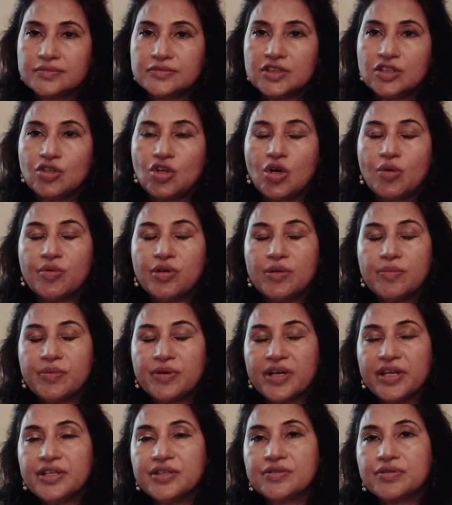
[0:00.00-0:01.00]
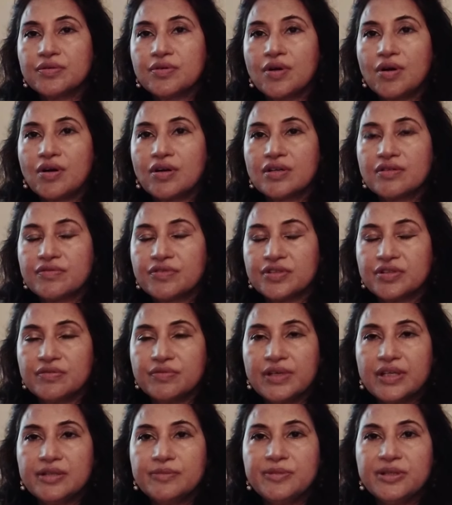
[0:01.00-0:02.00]
The normal praying to God for the
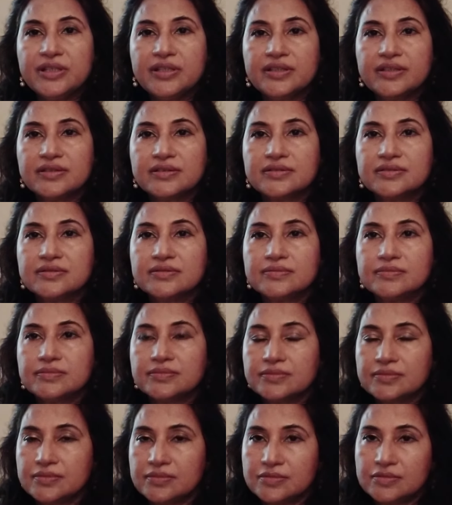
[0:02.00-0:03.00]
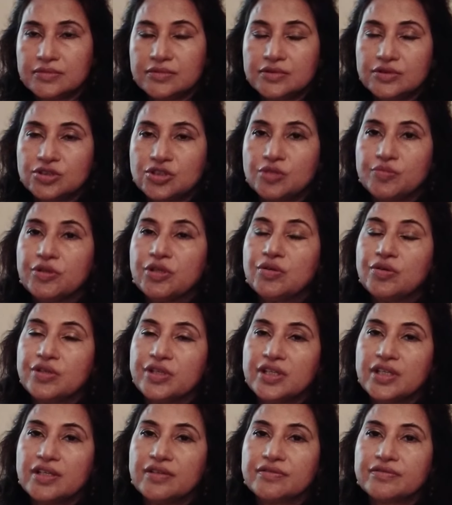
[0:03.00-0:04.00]
well-being should be
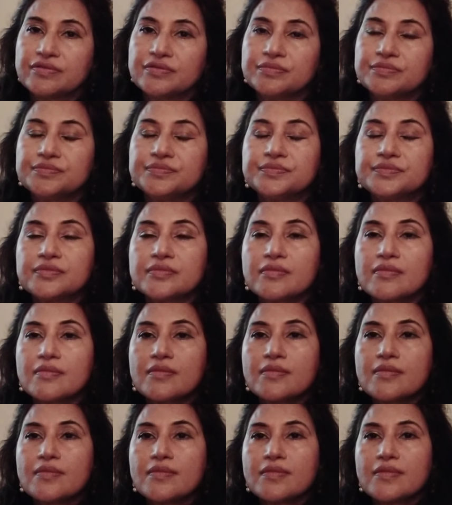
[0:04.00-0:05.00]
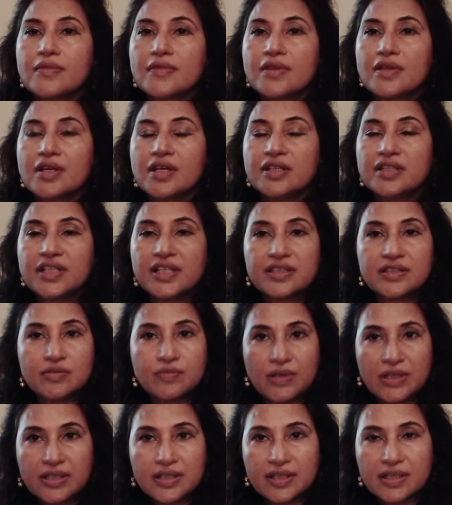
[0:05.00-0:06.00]
good enough. That is
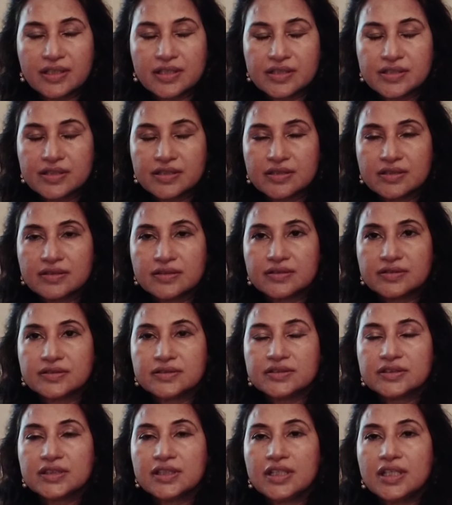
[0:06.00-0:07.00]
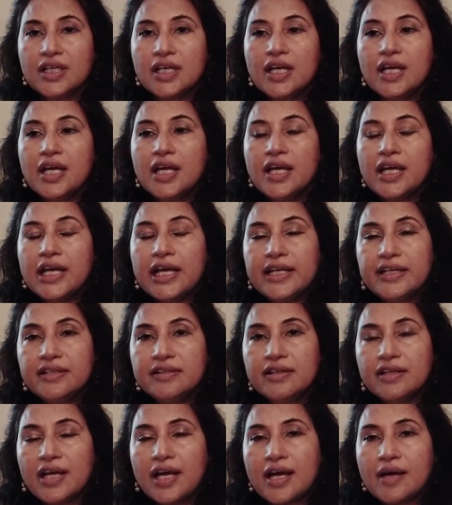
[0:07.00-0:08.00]
one condition.
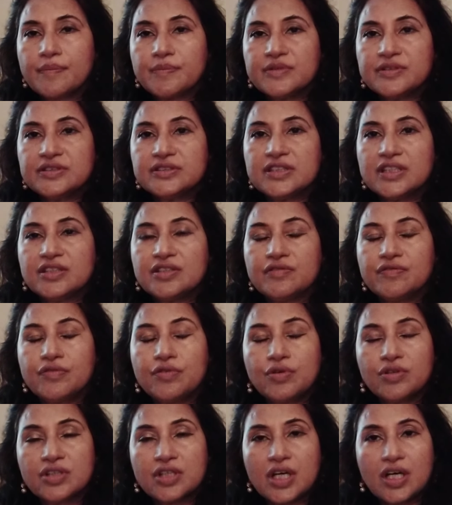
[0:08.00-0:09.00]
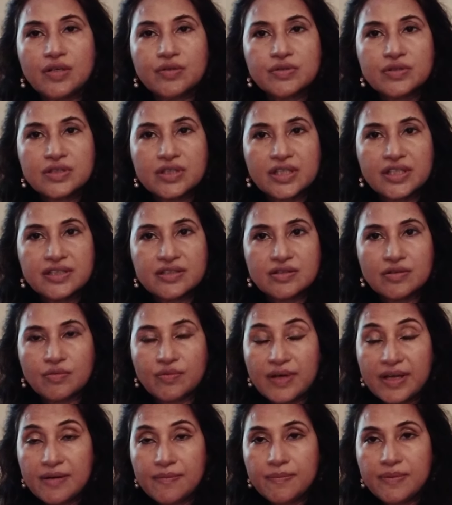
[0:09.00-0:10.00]
Another happens that the fourth house is
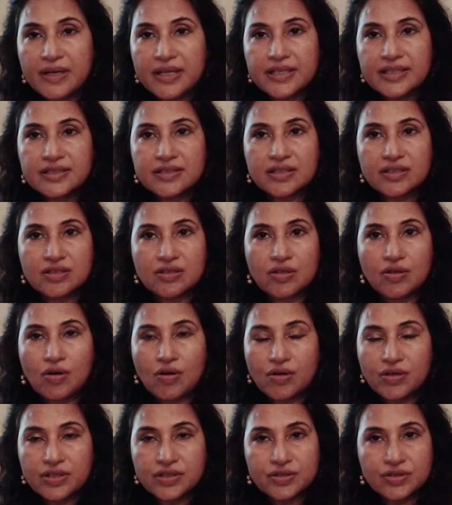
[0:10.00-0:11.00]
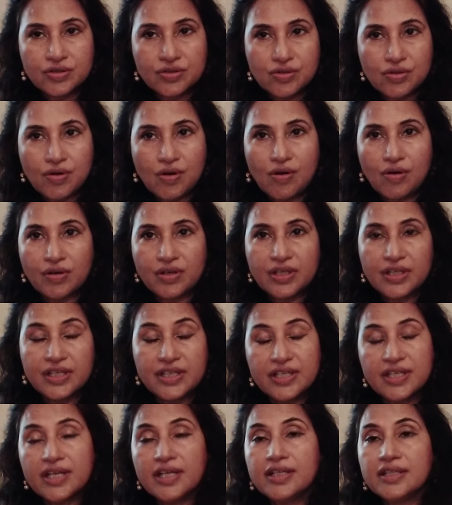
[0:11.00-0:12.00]
well placed, this lord is strong,
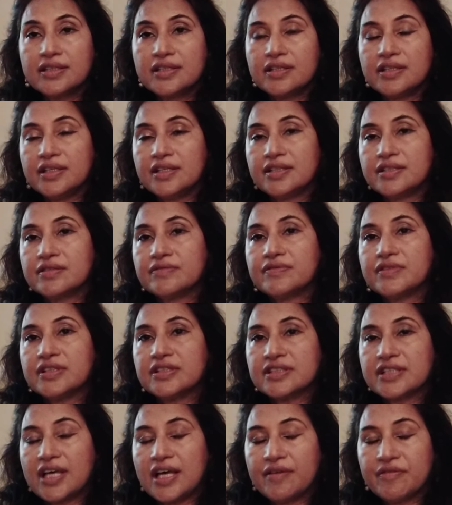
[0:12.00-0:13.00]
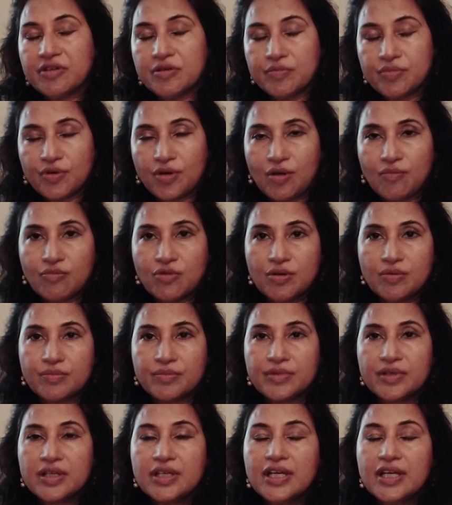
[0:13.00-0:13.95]
yet the native is having problem.